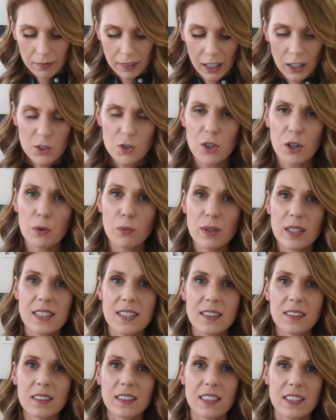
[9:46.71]
So I
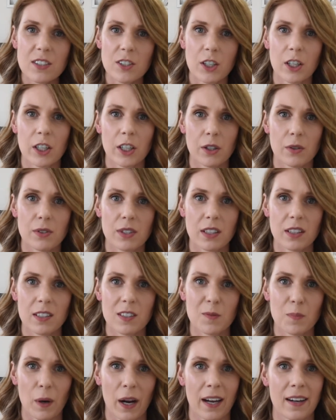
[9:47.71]
recently started using this
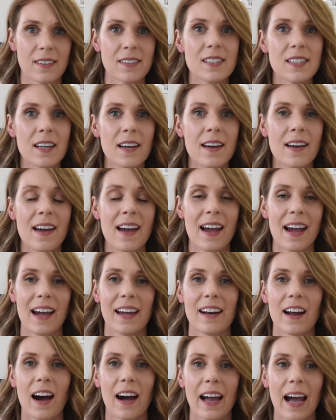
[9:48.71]
brand,
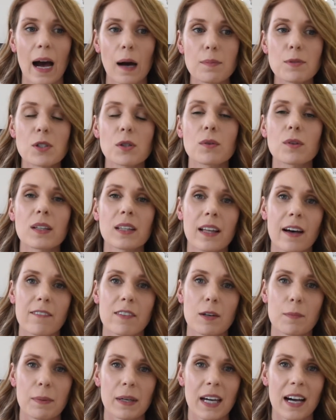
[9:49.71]
and I absolutely love
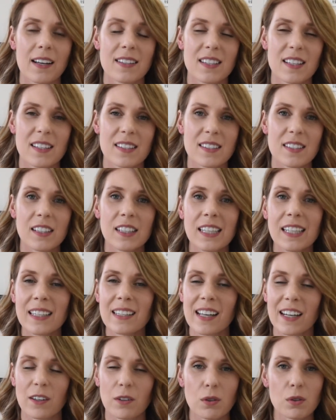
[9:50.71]
it because it is clean
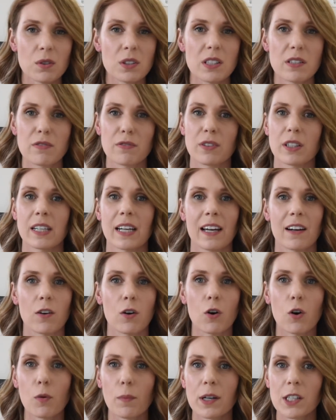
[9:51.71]
and cruelty-free and a
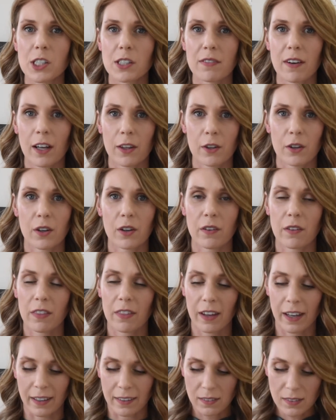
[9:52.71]
whole bunch of other
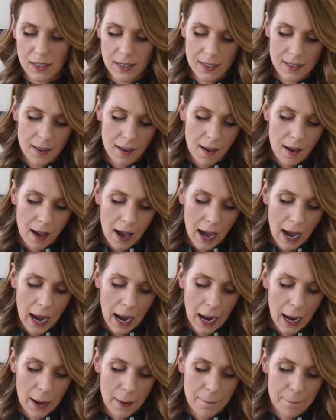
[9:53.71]
things.
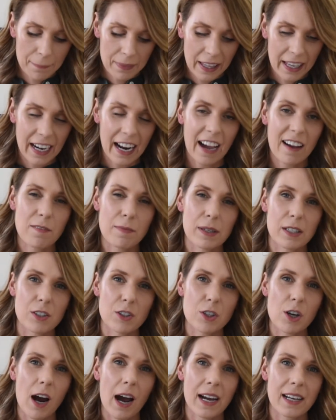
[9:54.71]
And I have been
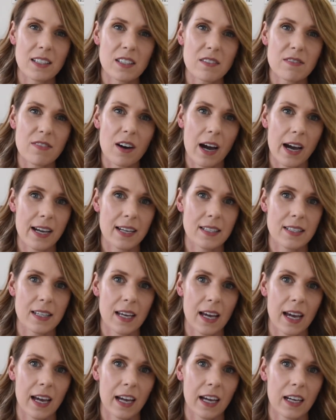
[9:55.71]
trying to find
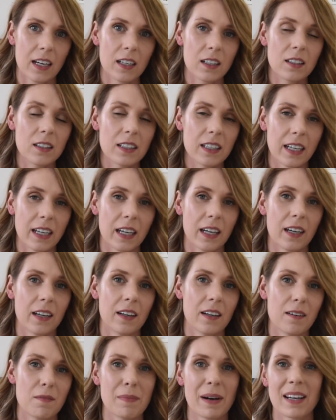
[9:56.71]
a clean
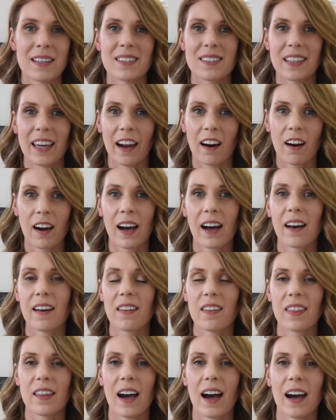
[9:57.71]
mascara
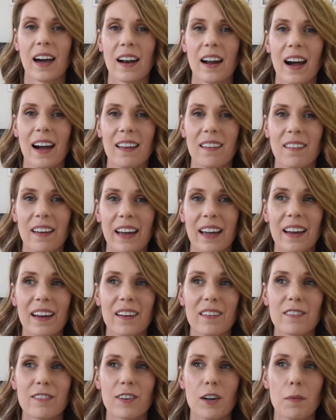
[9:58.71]
that I like
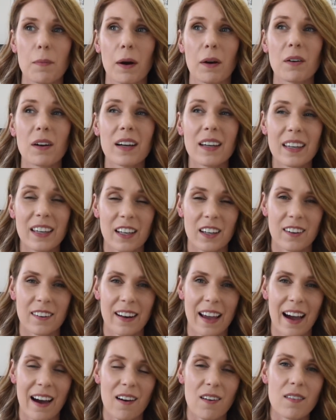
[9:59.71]
for about a year
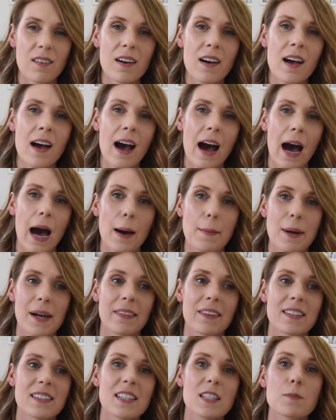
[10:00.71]
now, and
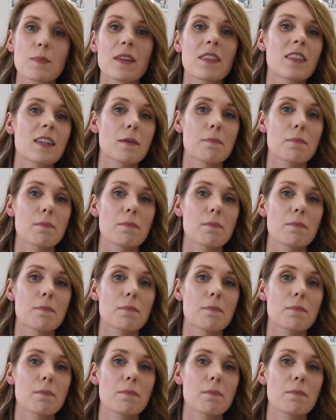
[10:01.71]
this has been the